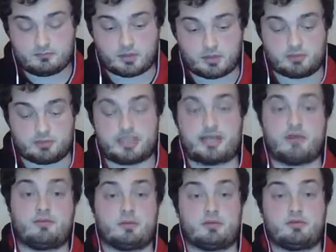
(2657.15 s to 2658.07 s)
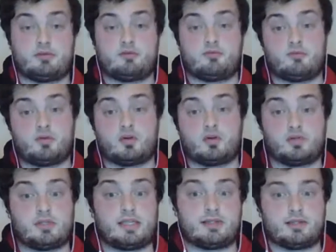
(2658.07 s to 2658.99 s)
Dominic Calvert-Lewin
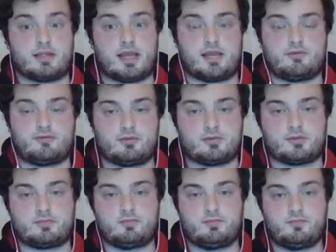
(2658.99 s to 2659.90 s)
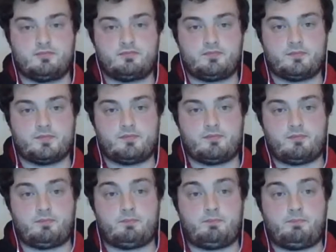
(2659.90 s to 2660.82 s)
could lead the line for us
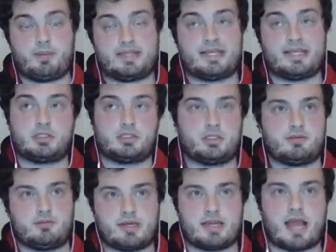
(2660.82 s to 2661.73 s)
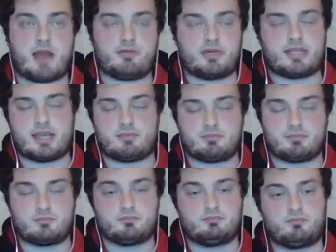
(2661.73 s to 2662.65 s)
potentially when Harry
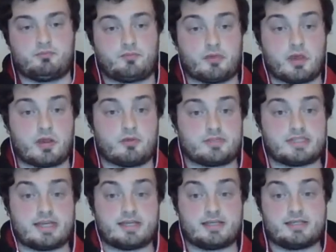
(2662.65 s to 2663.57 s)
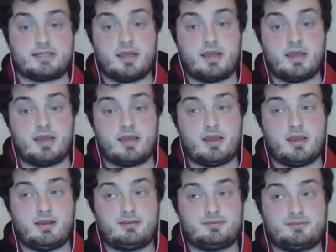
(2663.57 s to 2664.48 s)
Kane retires?
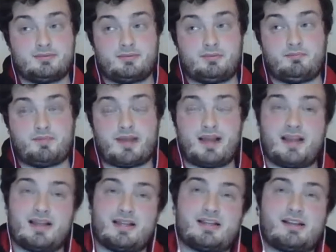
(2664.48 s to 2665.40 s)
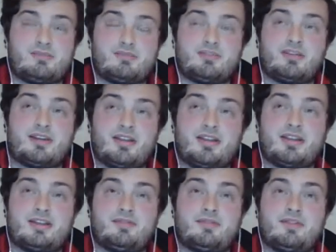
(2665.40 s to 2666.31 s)
I'm trying to
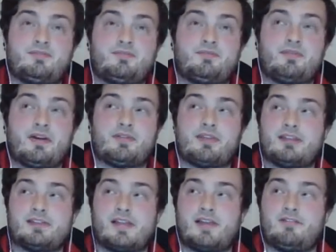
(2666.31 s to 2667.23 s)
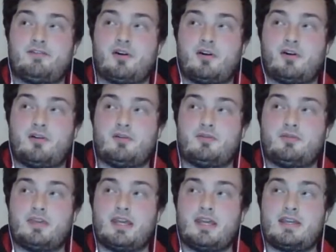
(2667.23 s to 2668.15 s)
think. I think there's like
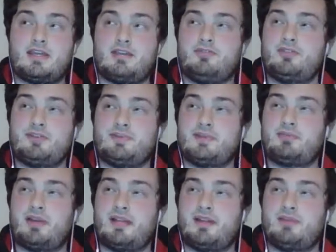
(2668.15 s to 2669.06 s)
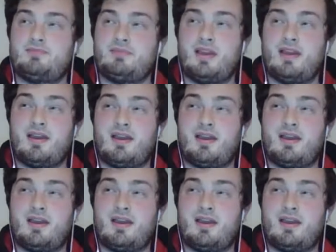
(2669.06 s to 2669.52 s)
4-year difference between them.